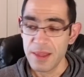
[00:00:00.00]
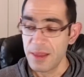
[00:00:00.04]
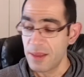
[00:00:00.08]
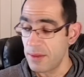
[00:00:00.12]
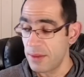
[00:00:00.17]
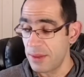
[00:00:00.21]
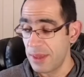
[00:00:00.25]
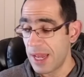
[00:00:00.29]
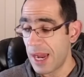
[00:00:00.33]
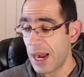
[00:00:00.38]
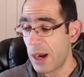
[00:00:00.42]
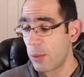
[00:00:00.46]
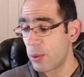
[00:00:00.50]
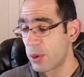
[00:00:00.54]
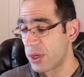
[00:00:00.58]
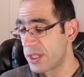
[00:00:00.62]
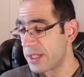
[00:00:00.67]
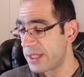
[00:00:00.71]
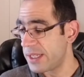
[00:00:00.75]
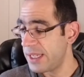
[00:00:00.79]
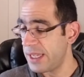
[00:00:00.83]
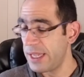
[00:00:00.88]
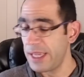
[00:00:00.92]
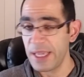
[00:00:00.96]
Now we're
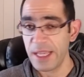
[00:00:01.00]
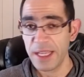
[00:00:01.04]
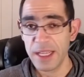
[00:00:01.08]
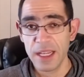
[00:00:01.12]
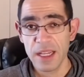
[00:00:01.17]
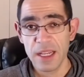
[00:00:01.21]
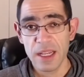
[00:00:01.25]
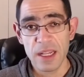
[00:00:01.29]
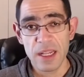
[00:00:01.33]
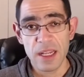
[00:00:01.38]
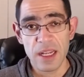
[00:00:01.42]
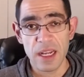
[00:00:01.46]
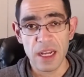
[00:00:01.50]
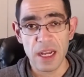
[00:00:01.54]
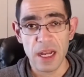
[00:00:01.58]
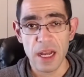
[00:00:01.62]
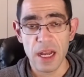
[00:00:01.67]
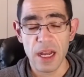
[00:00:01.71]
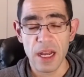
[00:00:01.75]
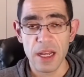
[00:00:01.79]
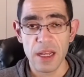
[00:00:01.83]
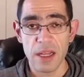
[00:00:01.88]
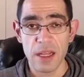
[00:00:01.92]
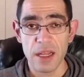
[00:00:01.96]
seeing, uh,
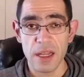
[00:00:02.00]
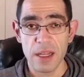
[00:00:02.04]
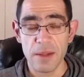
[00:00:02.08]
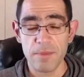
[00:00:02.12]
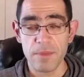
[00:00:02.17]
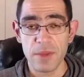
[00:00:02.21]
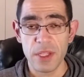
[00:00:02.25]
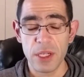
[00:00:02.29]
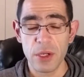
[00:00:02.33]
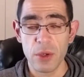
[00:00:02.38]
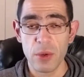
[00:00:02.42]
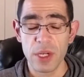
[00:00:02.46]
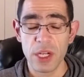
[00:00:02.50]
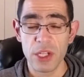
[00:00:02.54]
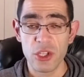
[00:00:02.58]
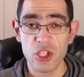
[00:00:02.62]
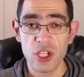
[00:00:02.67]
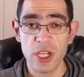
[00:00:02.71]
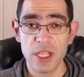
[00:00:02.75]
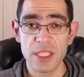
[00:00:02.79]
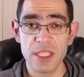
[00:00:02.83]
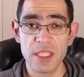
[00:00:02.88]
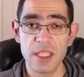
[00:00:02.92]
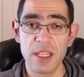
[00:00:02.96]
uh, you know, an
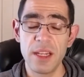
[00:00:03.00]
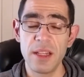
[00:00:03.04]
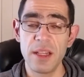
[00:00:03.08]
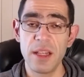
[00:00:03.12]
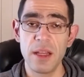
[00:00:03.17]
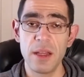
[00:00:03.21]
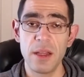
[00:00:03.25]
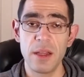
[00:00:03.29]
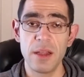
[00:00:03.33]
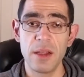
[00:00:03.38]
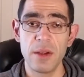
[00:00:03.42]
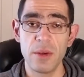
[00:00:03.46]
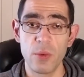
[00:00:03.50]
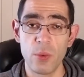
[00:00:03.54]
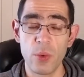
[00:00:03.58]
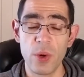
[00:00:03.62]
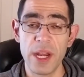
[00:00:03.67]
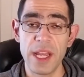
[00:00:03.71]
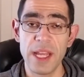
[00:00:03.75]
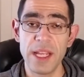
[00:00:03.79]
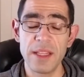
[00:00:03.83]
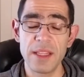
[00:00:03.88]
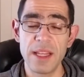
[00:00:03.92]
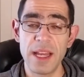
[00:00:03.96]
adjusted
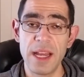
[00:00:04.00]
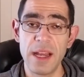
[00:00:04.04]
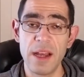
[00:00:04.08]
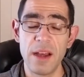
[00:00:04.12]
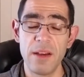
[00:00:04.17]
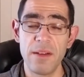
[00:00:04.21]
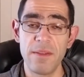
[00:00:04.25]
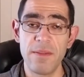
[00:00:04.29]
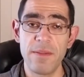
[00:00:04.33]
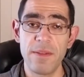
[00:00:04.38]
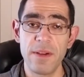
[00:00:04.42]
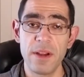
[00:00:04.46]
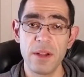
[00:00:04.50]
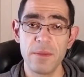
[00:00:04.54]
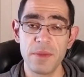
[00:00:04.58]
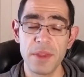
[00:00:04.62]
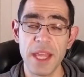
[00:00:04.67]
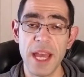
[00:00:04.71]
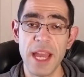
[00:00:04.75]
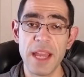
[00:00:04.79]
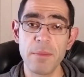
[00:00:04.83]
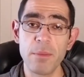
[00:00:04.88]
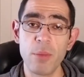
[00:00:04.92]
rate of nine